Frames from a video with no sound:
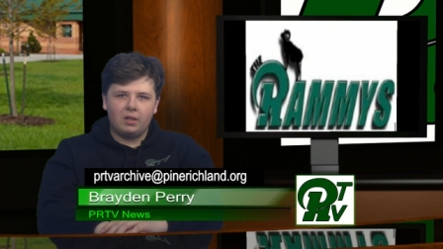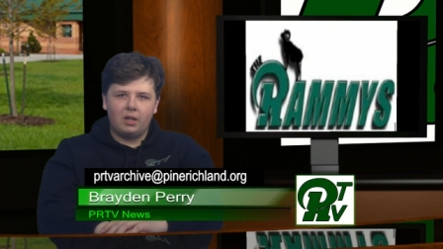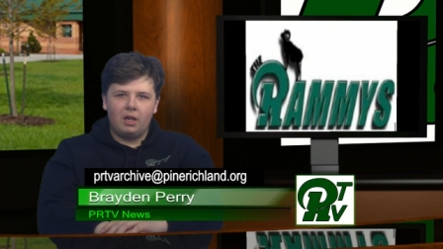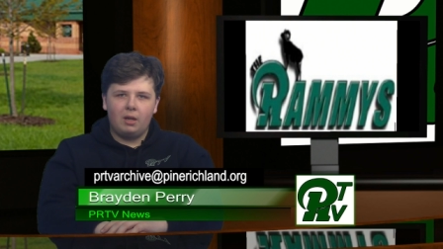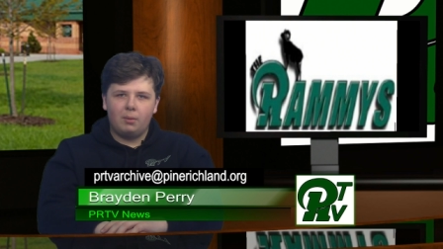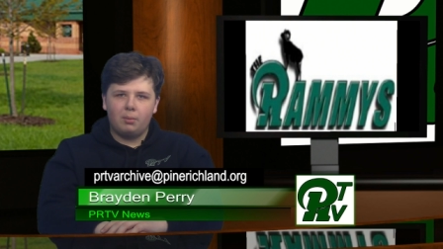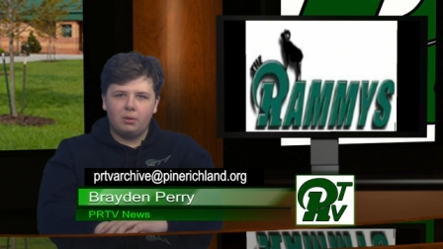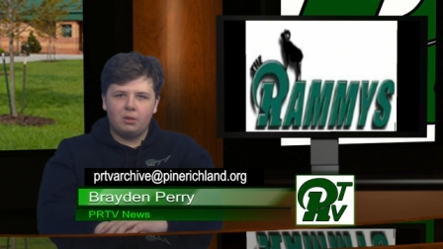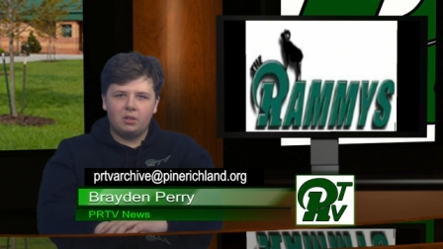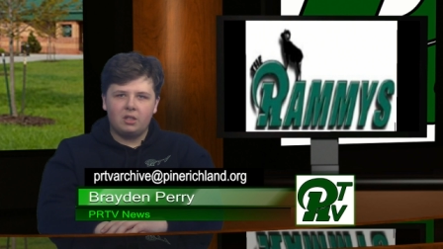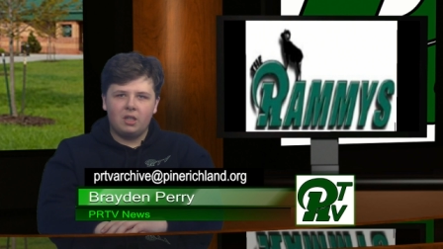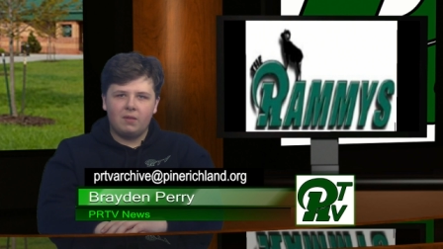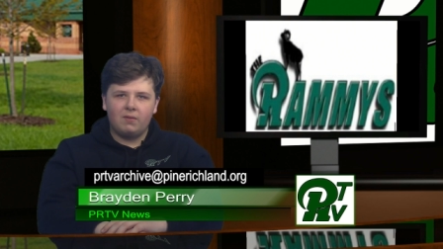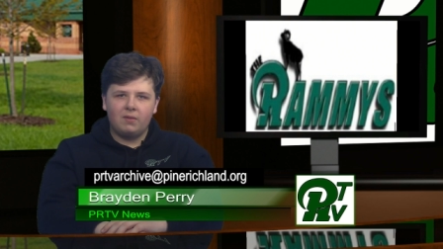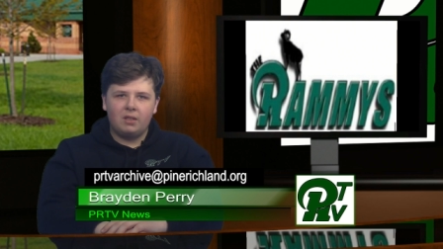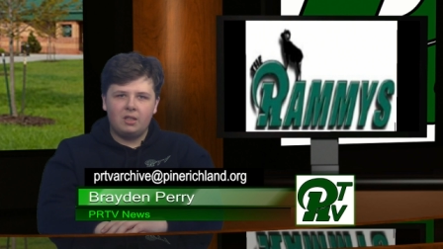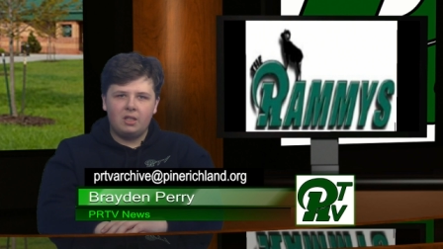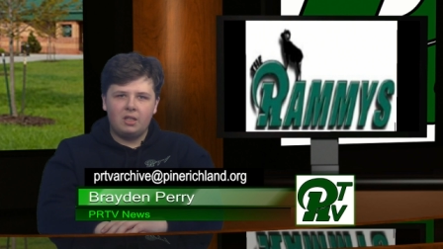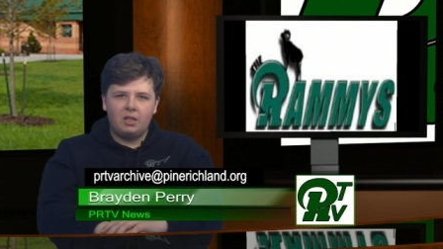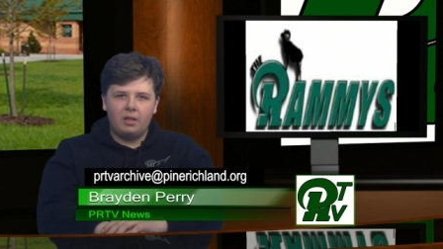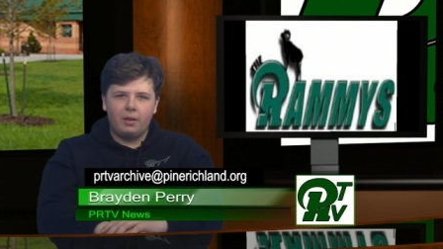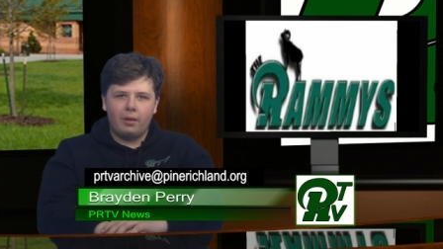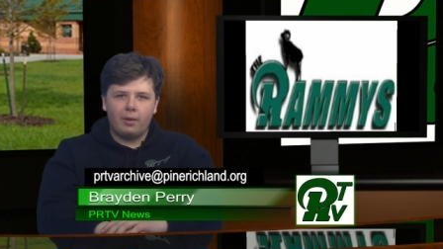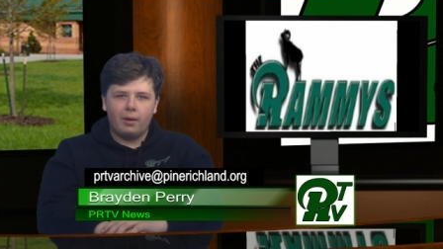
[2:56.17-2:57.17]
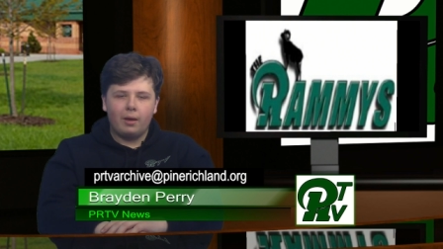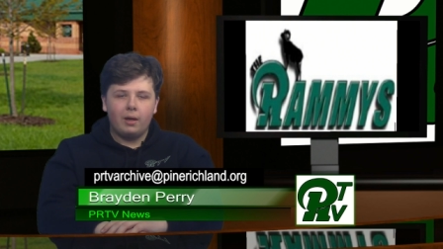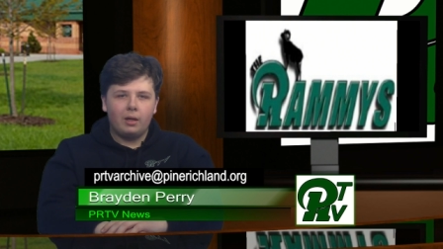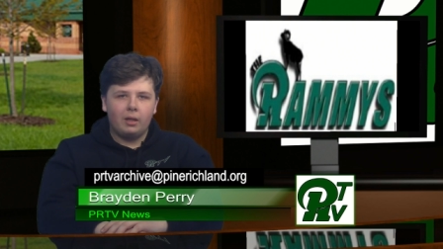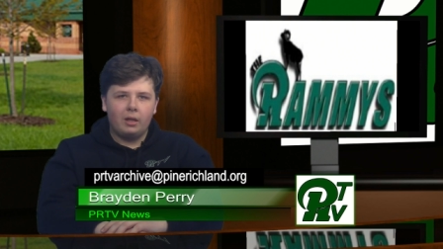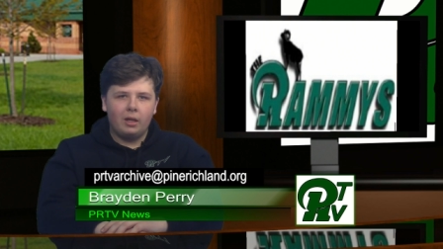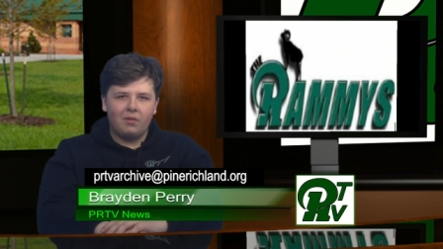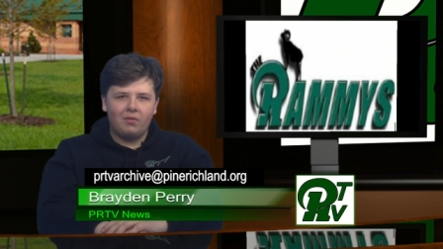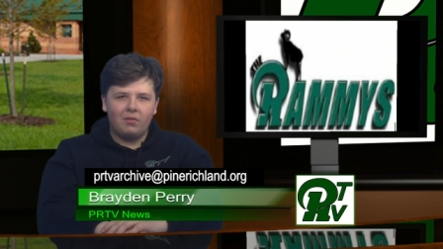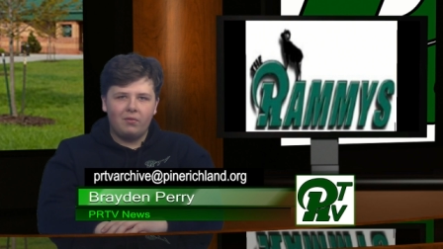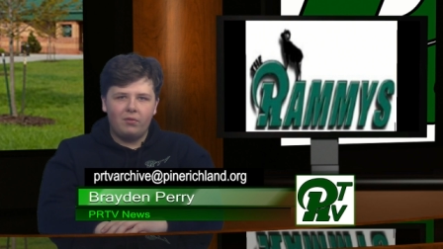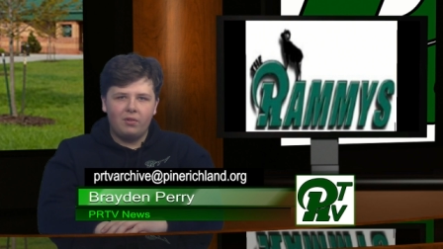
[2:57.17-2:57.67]
April 17th at
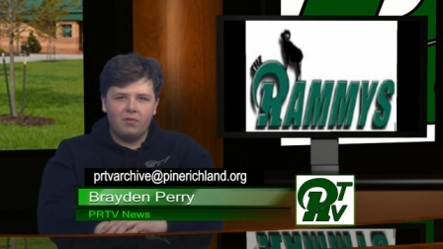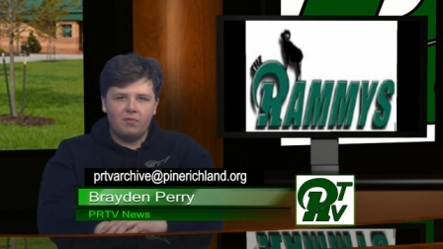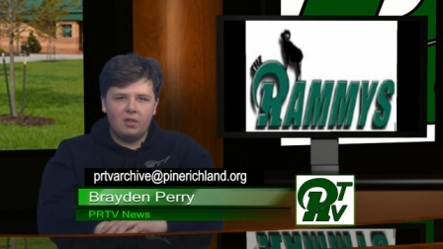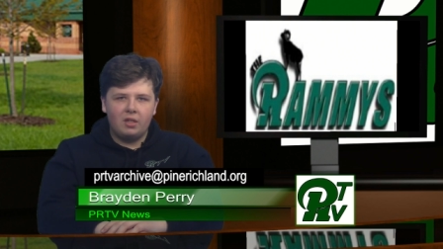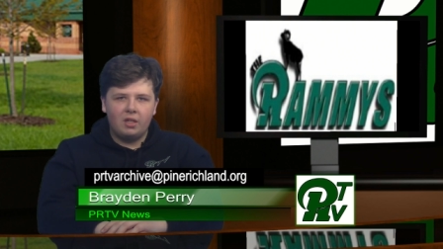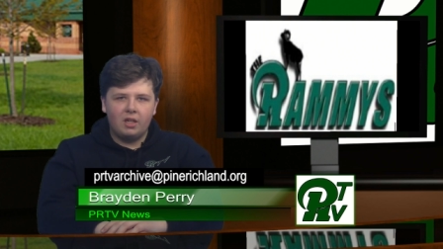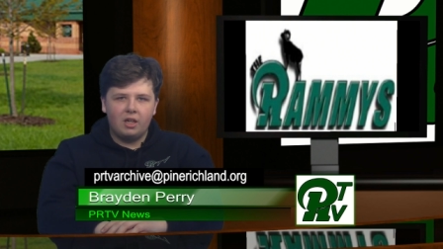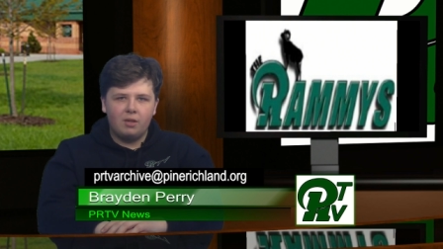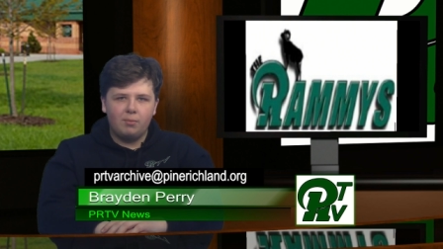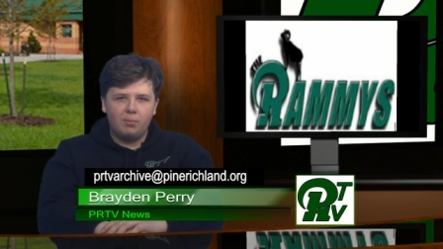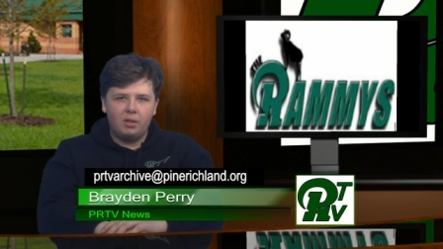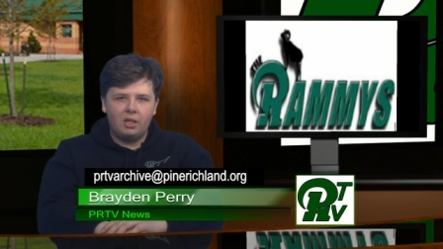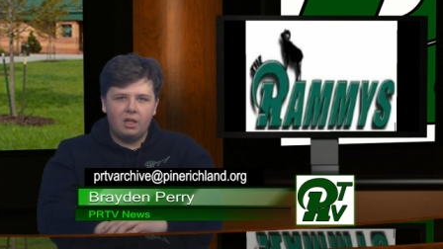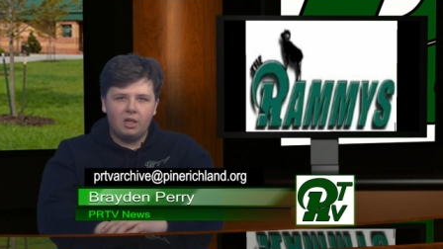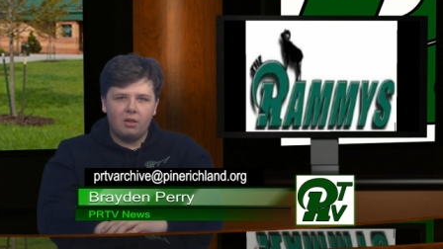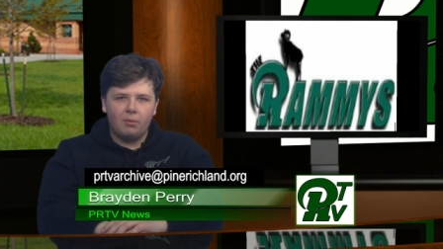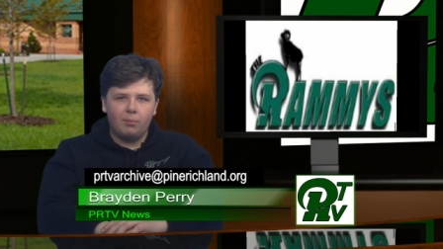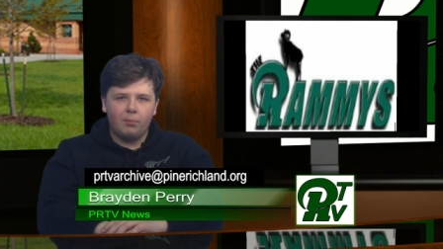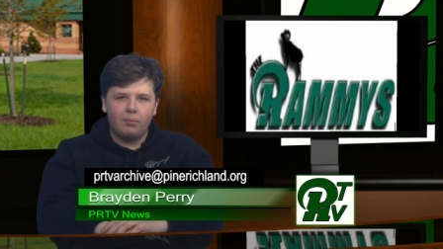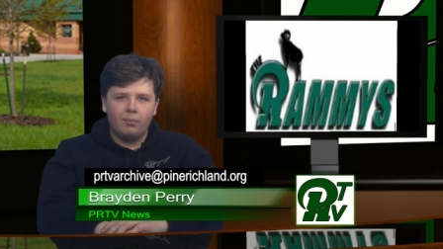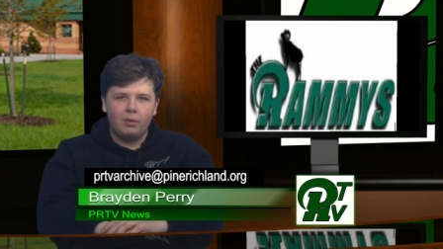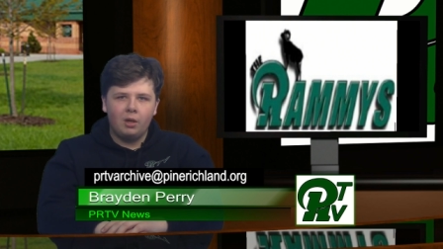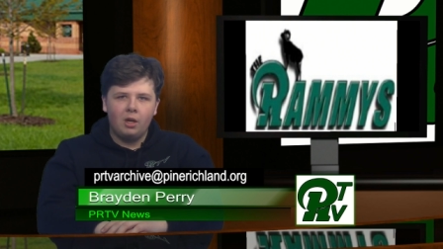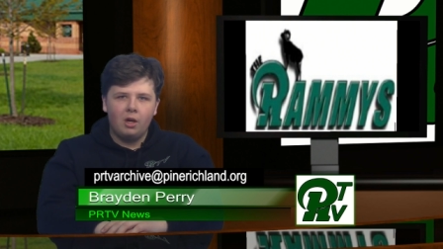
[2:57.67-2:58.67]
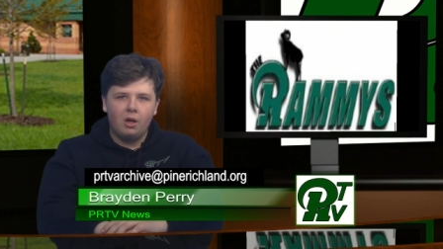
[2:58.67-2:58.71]
11:59 p.m.